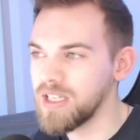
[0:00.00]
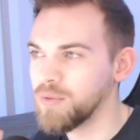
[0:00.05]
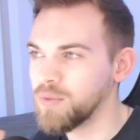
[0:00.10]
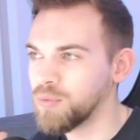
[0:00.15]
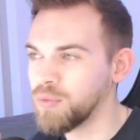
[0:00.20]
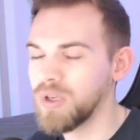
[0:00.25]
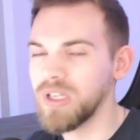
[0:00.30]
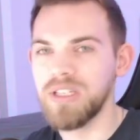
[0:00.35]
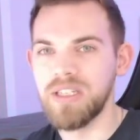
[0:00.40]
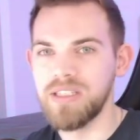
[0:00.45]

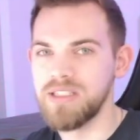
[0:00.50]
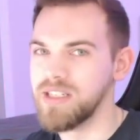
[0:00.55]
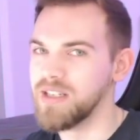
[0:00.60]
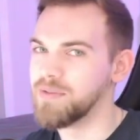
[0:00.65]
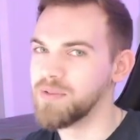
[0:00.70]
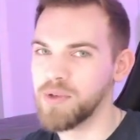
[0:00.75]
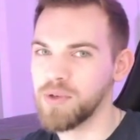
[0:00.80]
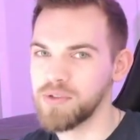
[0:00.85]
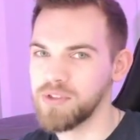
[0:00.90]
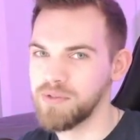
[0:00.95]
really
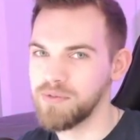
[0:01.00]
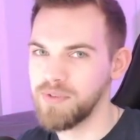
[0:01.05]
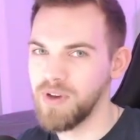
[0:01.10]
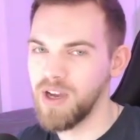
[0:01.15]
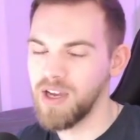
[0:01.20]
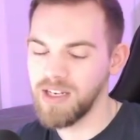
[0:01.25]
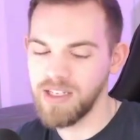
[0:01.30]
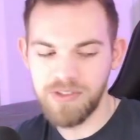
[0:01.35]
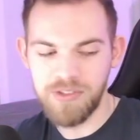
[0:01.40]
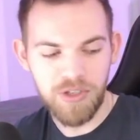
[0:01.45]
difficult to
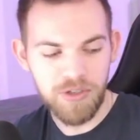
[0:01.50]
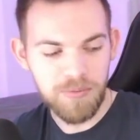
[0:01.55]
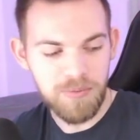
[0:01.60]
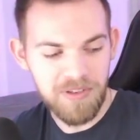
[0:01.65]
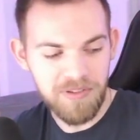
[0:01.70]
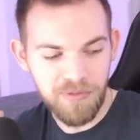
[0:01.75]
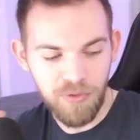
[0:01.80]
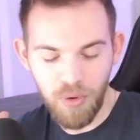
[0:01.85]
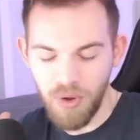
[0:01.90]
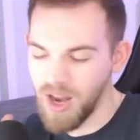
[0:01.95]
find. It took me
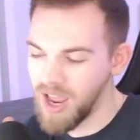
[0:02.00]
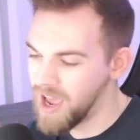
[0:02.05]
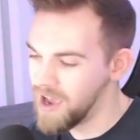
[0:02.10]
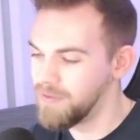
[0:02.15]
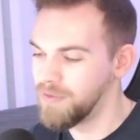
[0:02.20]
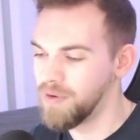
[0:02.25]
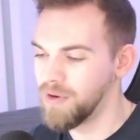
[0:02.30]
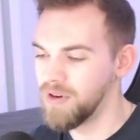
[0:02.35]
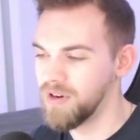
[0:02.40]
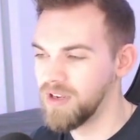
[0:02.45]

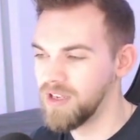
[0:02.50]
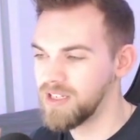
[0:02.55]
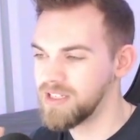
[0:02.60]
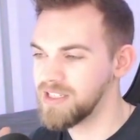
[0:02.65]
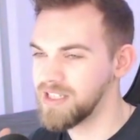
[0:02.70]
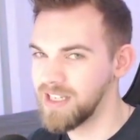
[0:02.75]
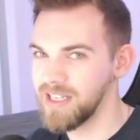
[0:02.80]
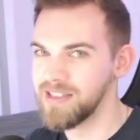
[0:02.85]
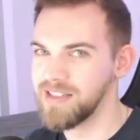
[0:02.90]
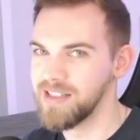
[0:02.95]
forever
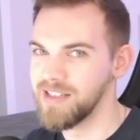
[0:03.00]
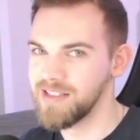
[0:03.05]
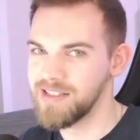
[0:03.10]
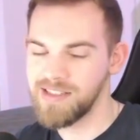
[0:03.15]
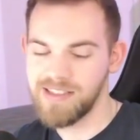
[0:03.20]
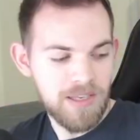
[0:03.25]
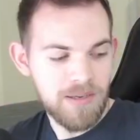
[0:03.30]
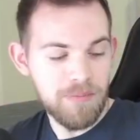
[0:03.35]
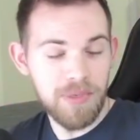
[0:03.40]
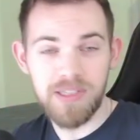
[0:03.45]
to get
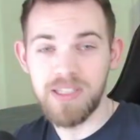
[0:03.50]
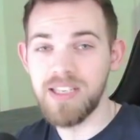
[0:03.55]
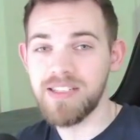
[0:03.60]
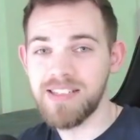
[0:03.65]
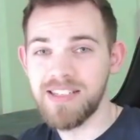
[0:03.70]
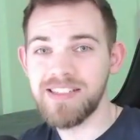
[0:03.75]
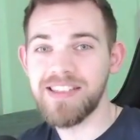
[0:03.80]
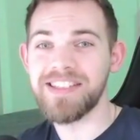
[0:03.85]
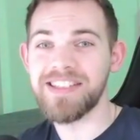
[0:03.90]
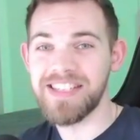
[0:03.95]
this. But this
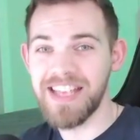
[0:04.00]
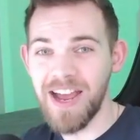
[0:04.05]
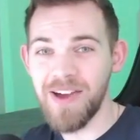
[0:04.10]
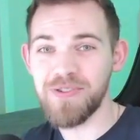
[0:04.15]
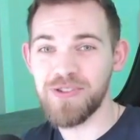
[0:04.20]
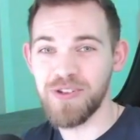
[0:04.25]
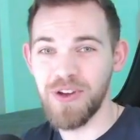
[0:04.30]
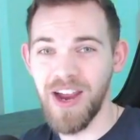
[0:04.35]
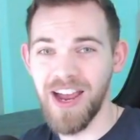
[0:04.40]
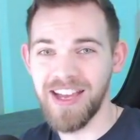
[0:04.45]
is the
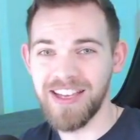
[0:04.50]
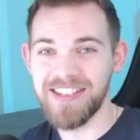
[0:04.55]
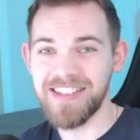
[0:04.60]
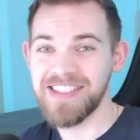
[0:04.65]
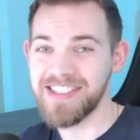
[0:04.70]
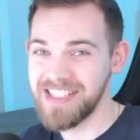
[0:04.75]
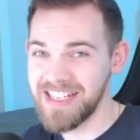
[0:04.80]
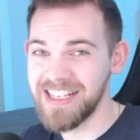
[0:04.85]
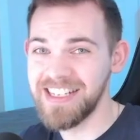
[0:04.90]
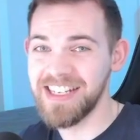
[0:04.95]
soundtrack
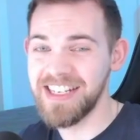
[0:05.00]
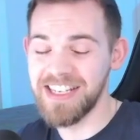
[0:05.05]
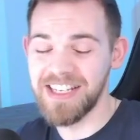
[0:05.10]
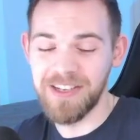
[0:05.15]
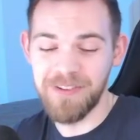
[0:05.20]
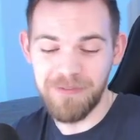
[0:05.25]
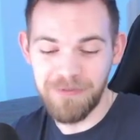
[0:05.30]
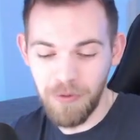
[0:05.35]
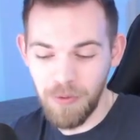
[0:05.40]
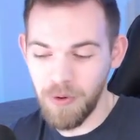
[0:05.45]
CD
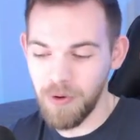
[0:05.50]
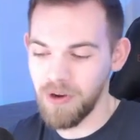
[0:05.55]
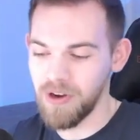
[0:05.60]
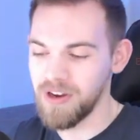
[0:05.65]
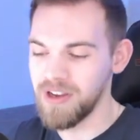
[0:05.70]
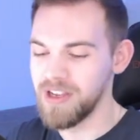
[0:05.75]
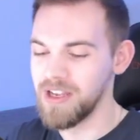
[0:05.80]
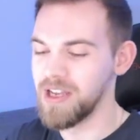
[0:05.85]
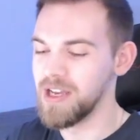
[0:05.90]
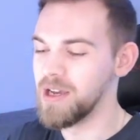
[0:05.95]
for
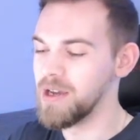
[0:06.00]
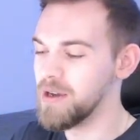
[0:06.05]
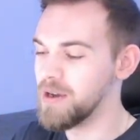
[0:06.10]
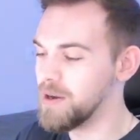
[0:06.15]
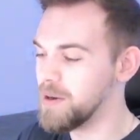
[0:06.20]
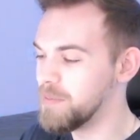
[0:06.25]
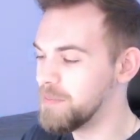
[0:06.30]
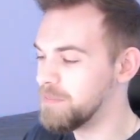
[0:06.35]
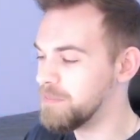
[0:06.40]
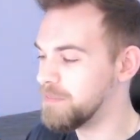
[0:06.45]

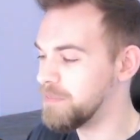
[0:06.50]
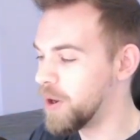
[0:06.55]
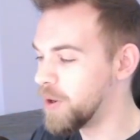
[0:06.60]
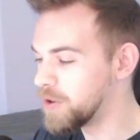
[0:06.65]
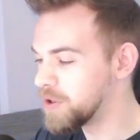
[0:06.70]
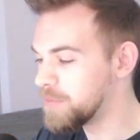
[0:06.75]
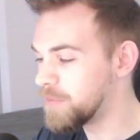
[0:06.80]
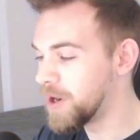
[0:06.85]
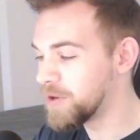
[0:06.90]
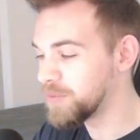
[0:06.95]

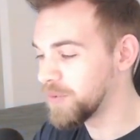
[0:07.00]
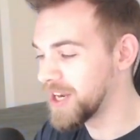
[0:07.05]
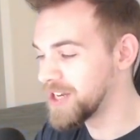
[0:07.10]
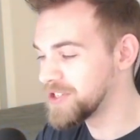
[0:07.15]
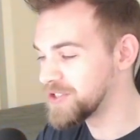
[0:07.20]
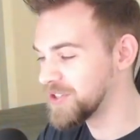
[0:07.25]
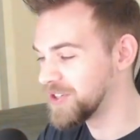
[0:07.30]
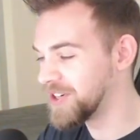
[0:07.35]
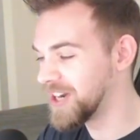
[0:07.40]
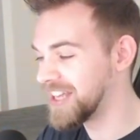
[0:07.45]
Pokemon
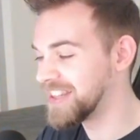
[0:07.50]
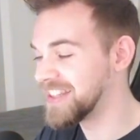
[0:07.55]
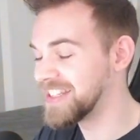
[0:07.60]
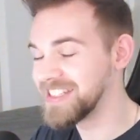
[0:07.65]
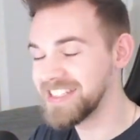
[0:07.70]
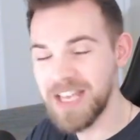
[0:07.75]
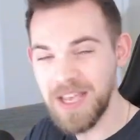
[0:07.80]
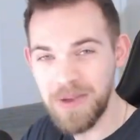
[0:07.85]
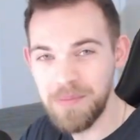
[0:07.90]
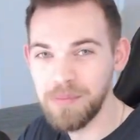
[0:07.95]
Ranger and the
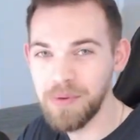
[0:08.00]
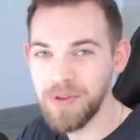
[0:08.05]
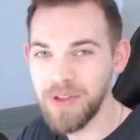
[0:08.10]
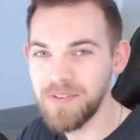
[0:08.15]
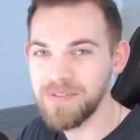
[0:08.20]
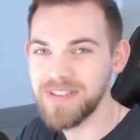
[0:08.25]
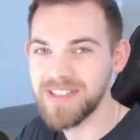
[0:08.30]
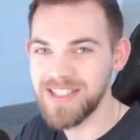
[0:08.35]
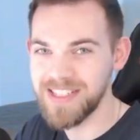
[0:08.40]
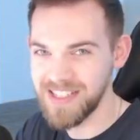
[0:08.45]
Temple
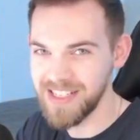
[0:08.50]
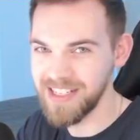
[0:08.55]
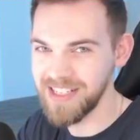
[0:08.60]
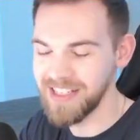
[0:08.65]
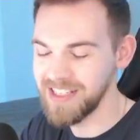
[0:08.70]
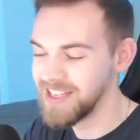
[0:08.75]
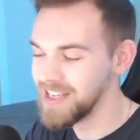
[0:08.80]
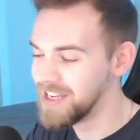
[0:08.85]
of the Sea.